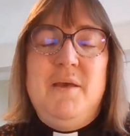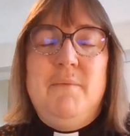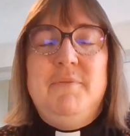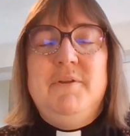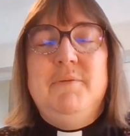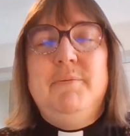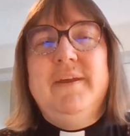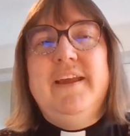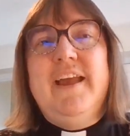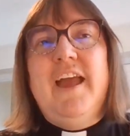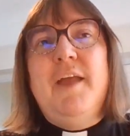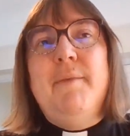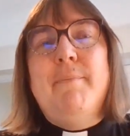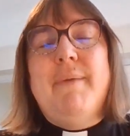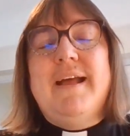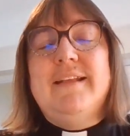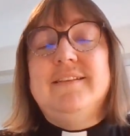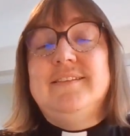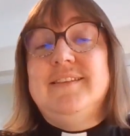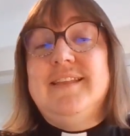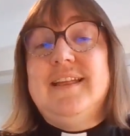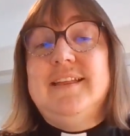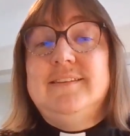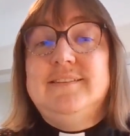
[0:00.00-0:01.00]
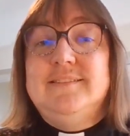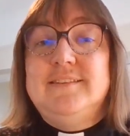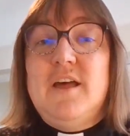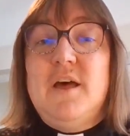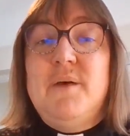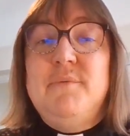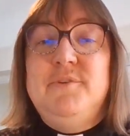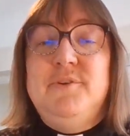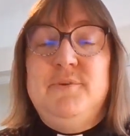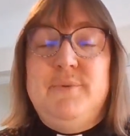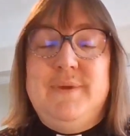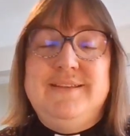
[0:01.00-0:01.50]
But if we go back to that
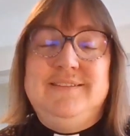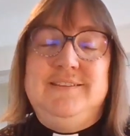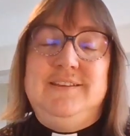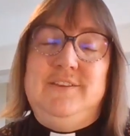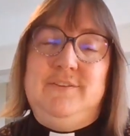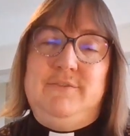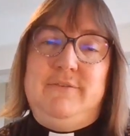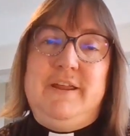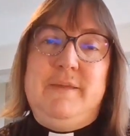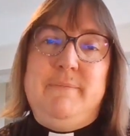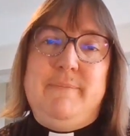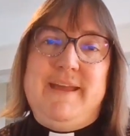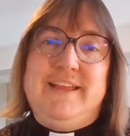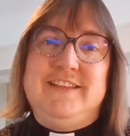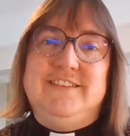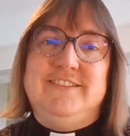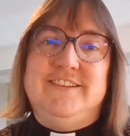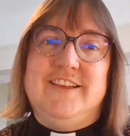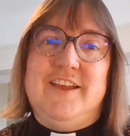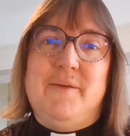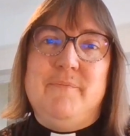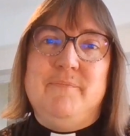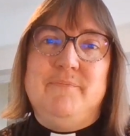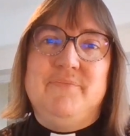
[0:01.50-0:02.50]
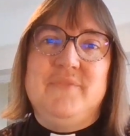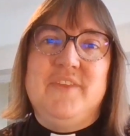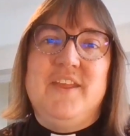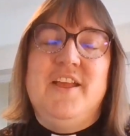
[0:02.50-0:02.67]
Psalm 23 picture,